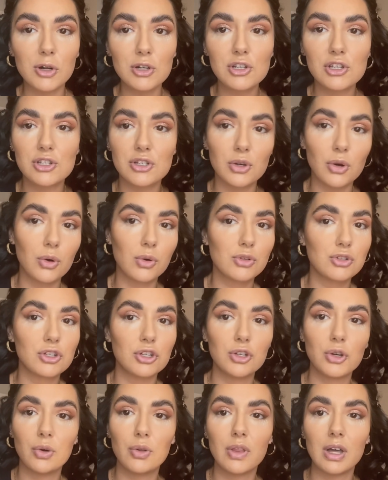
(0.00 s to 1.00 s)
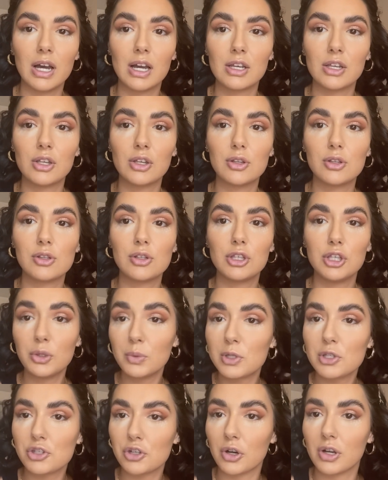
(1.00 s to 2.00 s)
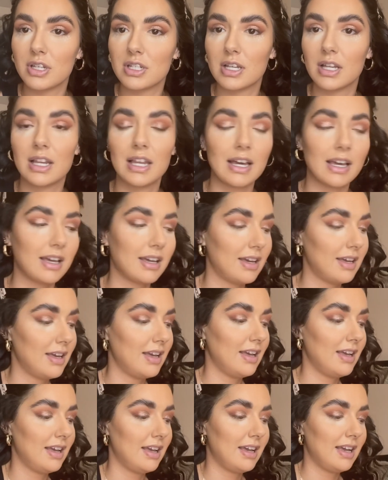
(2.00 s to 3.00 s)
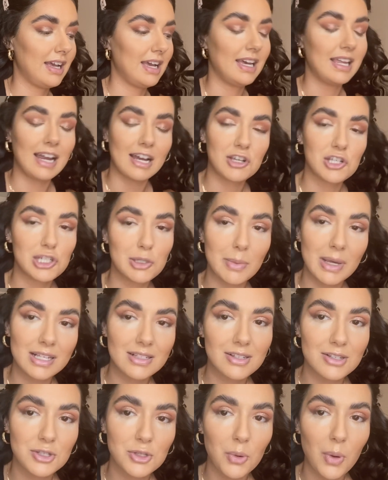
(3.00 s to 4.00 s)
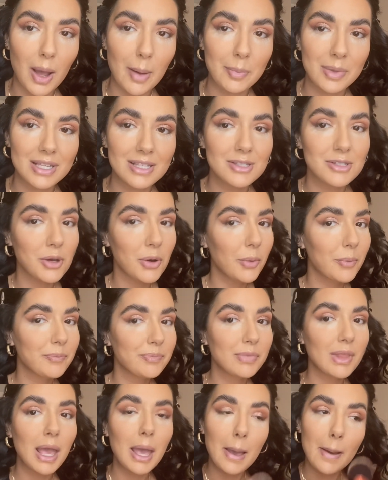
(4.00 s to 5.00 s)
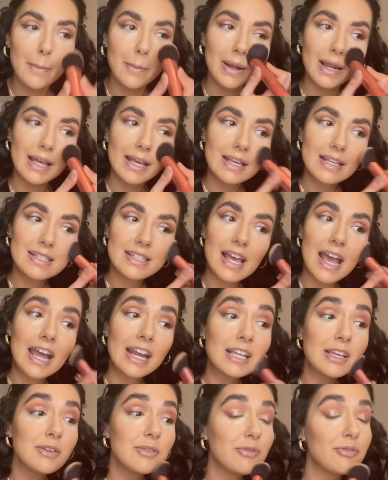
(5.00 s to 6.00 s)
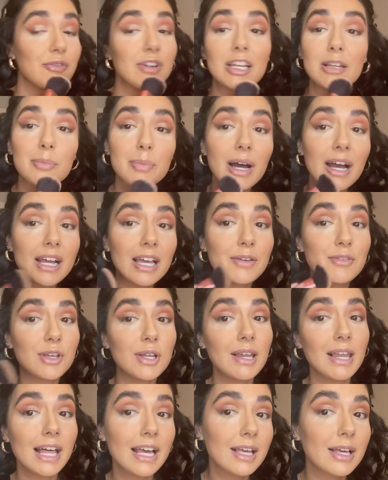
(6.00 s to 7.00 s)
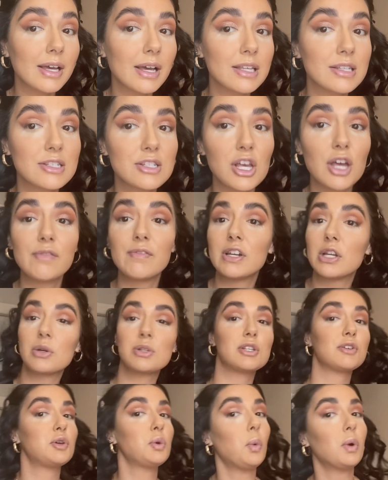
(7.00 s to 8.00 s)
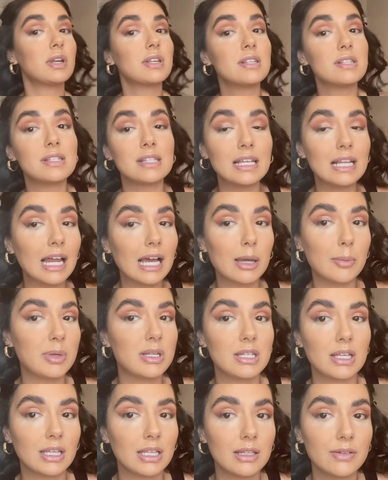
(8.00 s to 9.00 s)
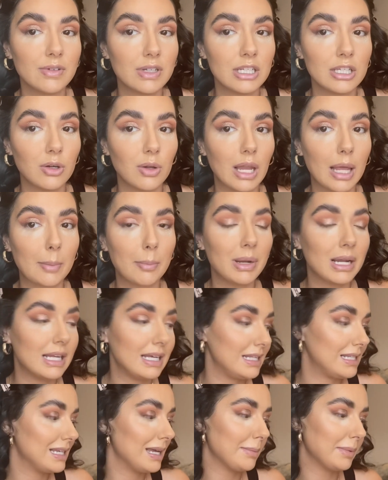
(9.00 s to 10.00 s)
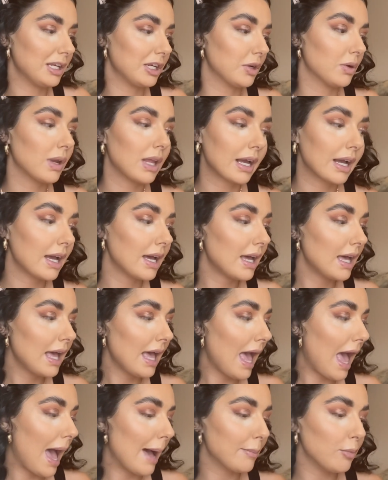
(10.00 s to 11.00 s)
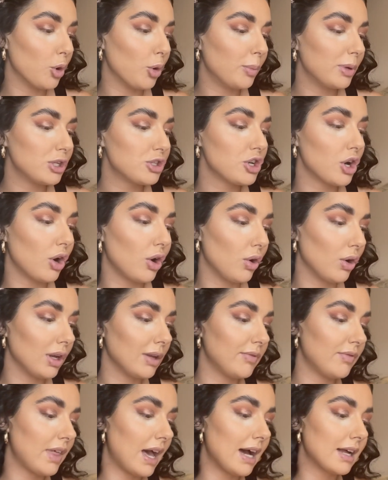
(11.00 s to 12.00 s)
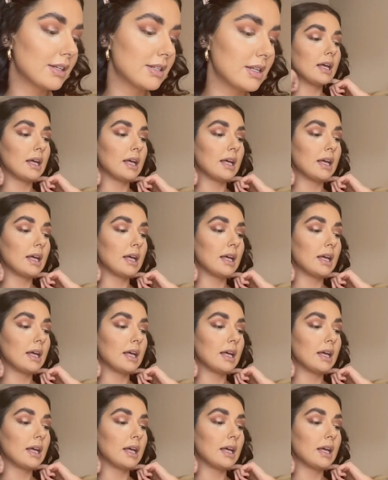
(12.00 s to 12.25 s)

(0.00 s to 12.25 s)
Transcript: So to know that you enjoyed it, like, it actually makes us so happy. So please, any feedback, if you like certain videos or you want to see like a particular video, like, please let me know. Like, I'm open to all of that.